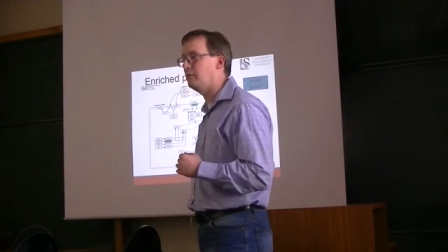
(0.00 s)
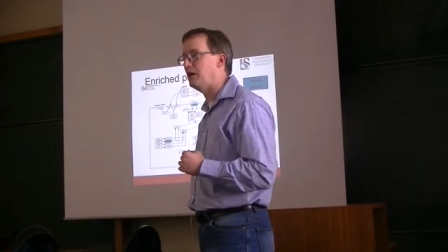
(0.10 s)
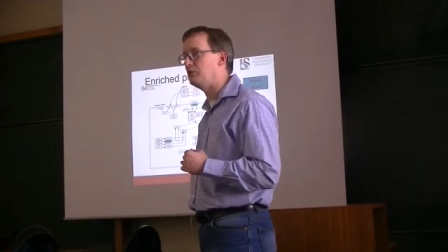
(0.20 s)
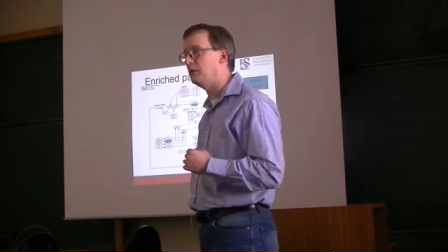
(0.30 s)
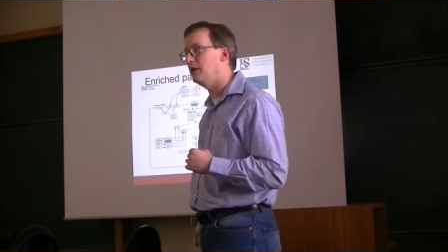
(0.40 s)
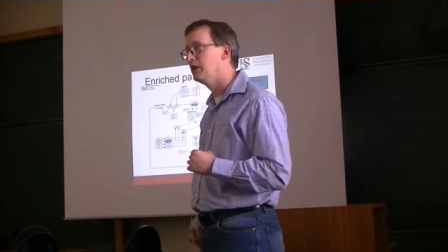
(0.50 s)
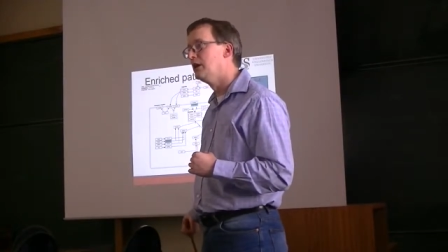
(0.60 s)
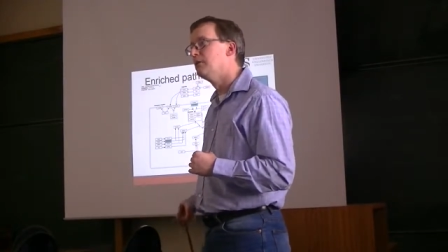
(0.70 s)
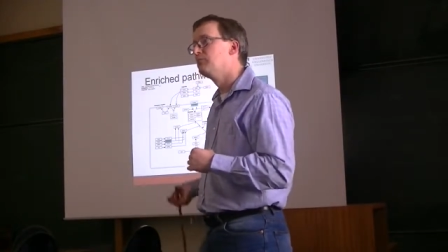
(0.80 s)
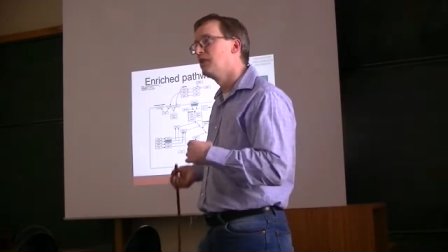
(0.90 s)
pathway,
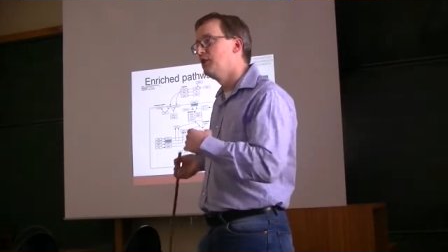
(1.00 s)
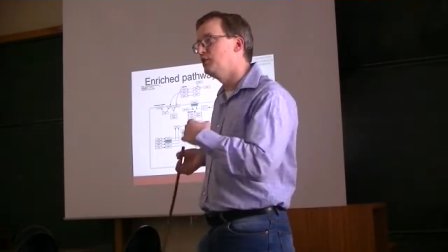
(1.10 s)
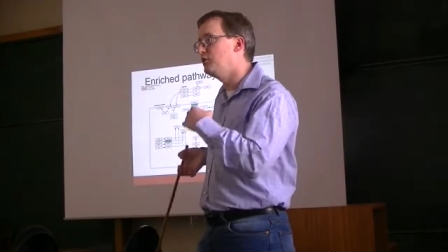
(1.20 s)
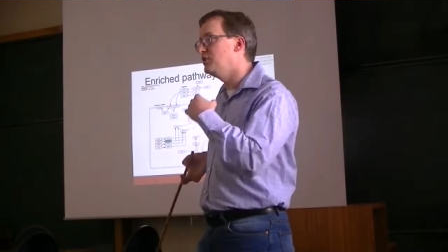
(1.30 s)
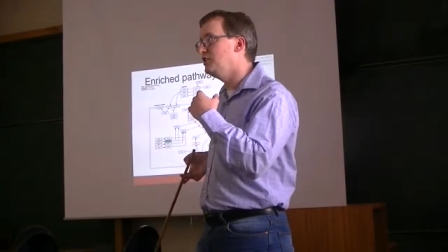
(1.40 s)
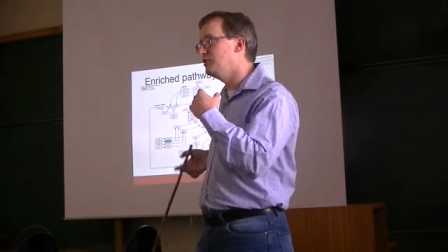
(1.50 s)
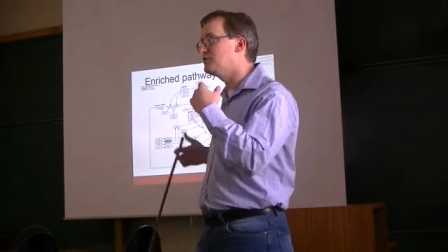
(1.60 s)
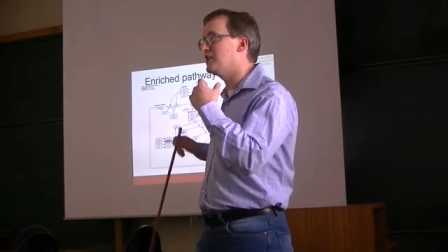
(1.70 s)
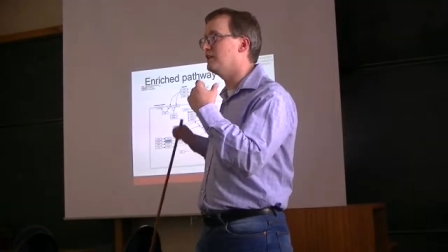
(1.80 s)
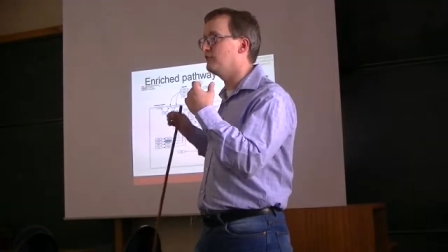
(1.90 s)
you can use
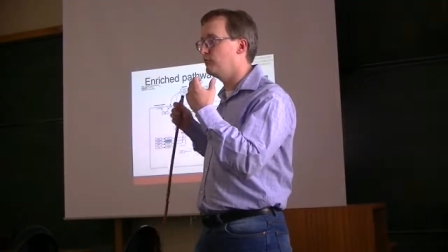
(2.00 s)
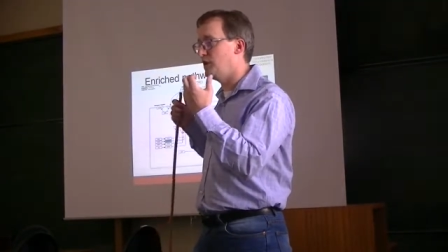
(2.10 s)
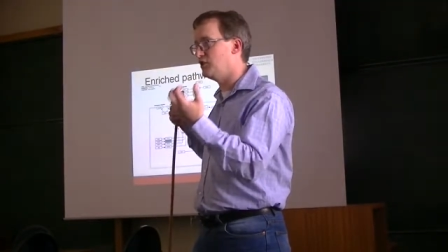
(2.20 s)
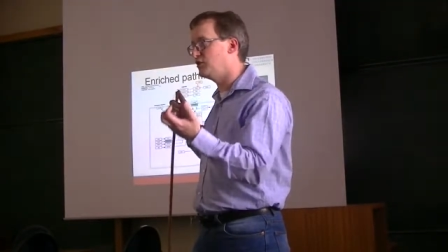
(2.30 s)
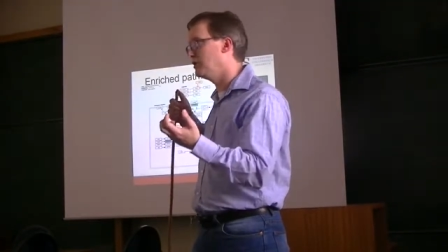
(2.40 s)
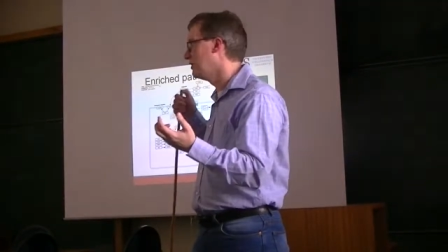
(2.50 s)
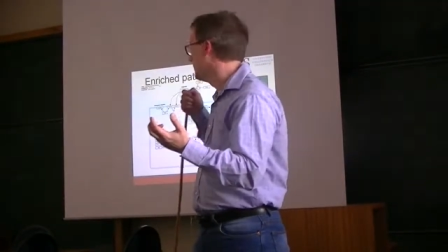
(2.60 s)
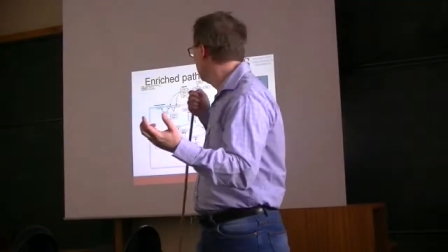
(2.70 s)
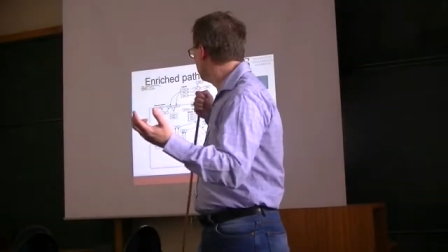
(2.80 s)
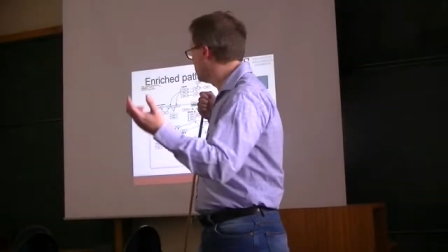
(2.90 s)
that information
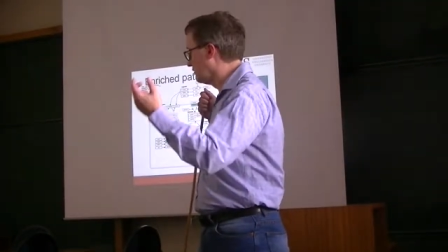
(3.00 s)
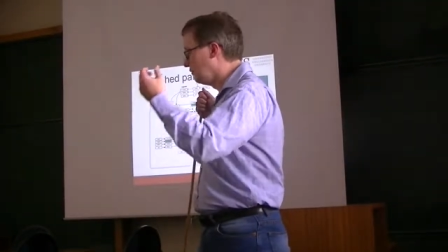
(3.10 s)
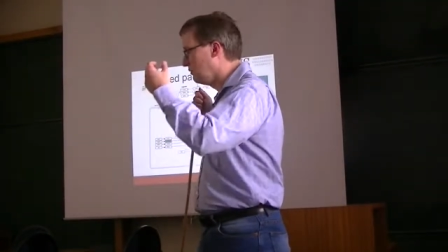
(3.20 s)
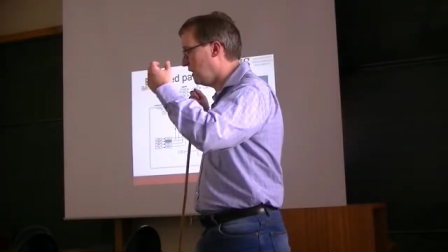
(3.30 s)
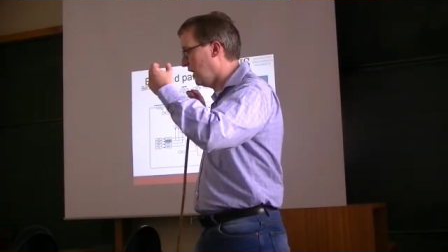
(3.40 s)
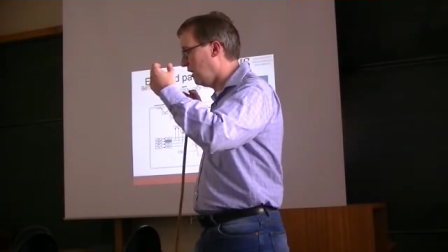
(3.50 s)
to